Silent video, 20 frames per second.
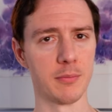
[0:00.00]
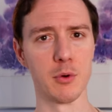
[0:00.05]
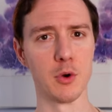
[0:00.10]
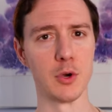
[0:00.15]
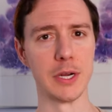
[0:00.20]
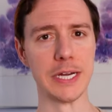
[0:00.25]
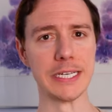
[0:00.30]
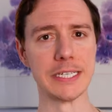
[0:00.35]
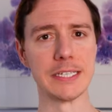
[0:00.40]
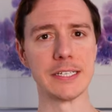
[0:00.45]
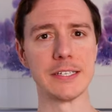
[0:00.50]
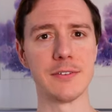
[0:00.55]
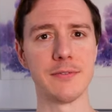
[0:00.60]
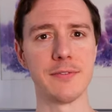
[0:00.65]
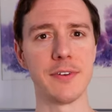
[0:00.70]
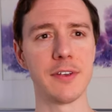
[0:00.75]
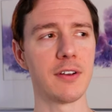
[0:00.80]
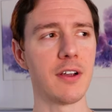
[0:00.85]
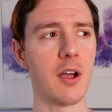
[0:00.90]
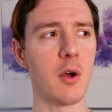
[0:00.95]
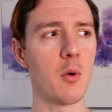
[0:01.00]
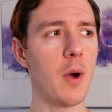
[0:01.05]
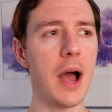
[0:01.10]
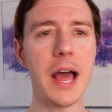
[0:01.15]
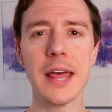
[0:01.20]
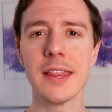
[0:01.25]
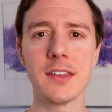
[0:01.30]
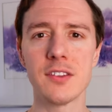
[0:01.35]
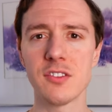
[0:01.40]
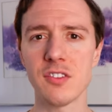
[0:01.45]
point to figure out
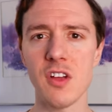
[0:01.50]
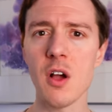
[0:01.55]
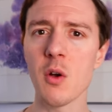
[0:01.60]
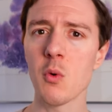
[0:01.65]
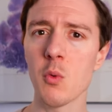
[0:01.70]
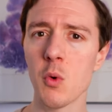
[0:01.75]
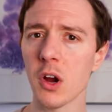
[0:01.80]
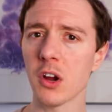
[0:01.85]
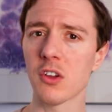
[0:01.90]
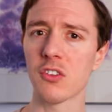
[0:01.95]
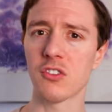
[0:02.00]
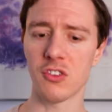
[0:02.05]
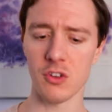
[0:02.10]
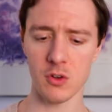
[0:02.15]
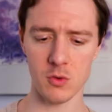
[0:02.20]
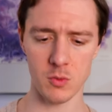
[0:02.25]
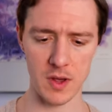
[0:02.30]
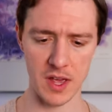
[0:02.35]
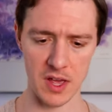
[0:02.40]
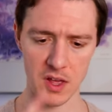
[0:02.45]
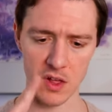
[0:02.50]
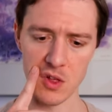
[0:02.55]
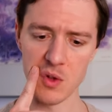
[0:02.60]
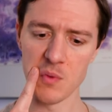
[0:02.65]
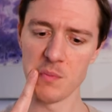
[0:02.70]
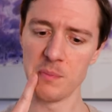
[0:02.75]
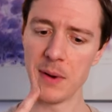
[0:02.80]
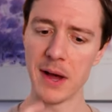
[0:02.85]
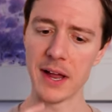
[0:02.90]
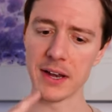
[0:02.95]
why this song works so
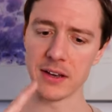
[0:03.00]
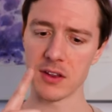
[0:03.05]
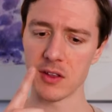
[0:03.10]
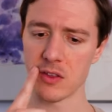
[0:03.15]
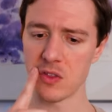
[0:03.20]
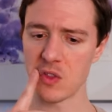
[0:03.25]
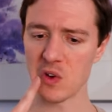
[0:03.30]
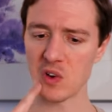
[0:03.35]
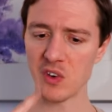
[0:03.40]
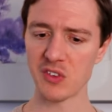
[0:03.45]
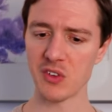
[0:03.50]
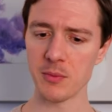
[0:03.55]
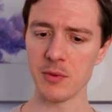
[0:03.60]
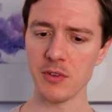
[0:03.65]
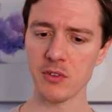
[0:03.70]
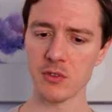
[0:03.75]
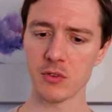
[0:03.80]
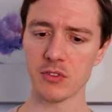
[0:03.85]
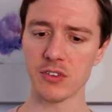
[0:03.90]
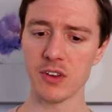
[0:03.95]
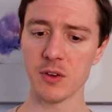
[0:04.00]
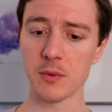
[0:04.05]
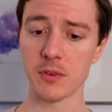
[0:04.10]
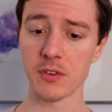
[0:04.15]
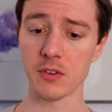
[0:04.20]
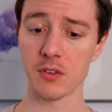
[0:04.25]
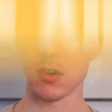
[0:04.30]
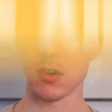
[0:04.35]
well. But there's a musical sequence